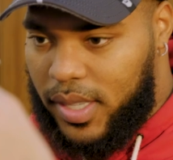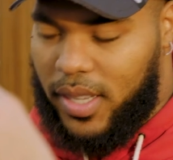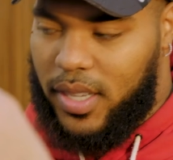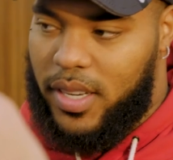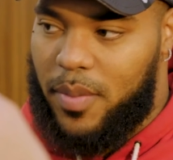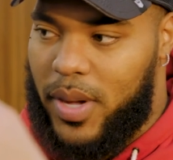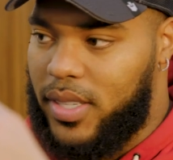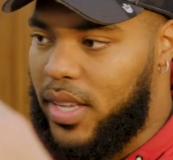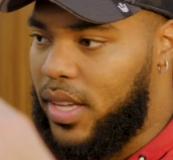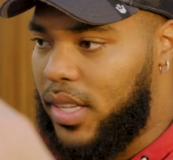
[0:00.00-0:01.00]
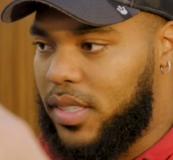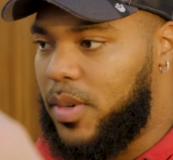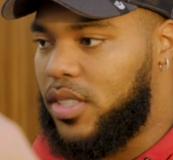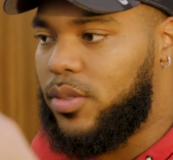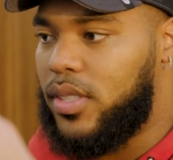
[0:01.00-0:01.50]
taking it day by day,
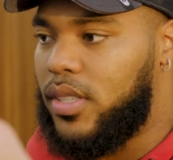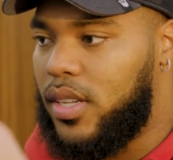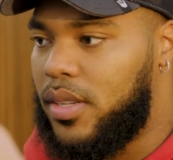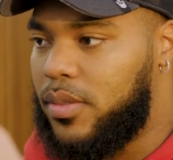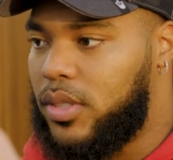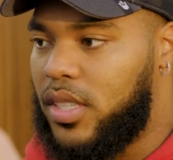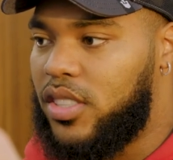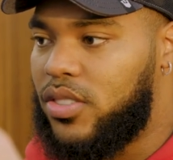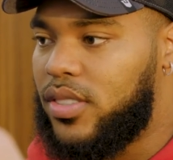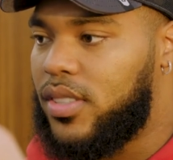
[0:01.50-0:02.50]
especially with the injury.